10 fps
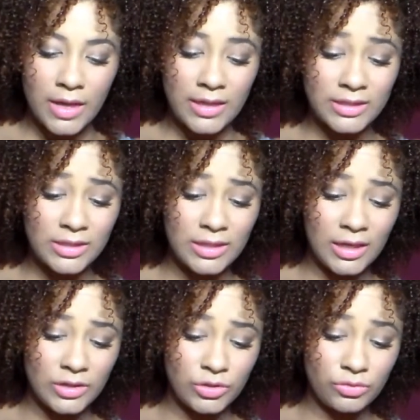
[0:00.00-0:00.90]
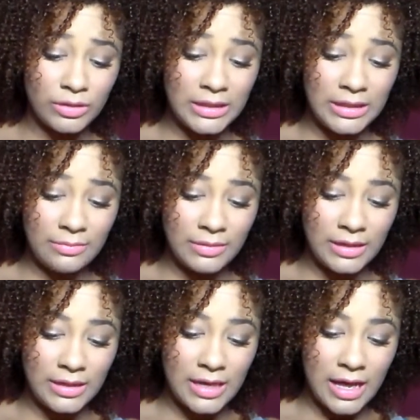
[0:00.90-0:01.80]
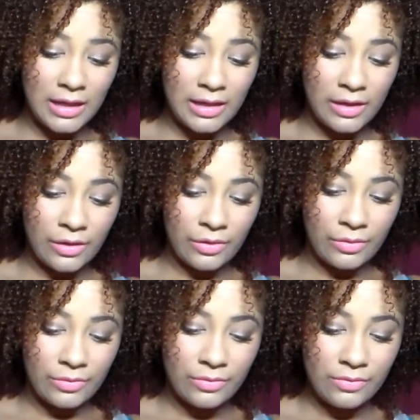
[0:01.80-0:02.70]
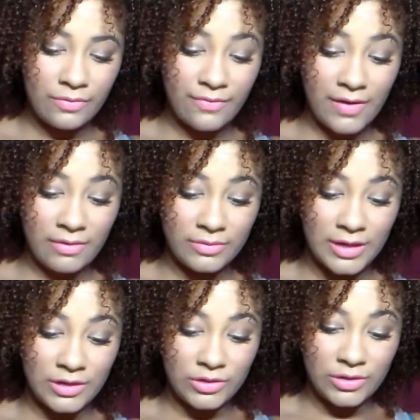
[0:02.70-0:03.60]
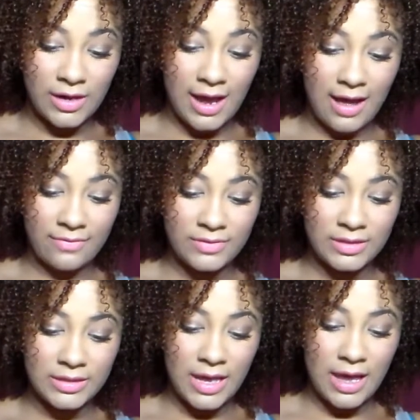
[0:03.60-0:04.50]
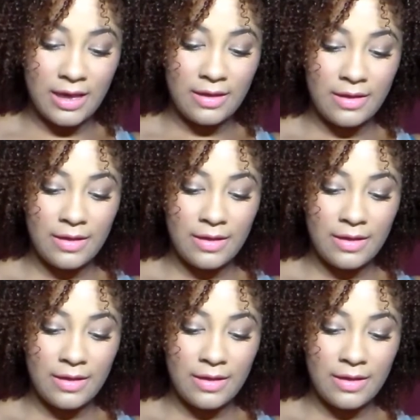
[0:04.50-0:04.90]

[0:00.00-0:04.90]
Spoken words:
This is an extremely yellow foundation, I have to say.